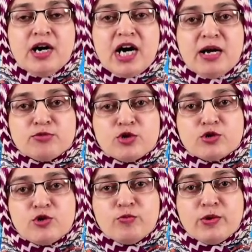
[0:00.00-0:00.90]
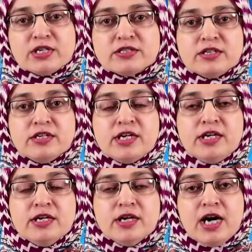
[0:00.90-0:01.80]
I am Dr. Lubna
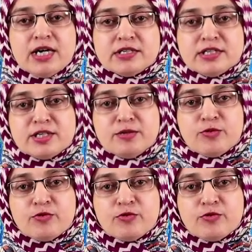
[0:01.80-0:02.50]
Siddiqui, Assistant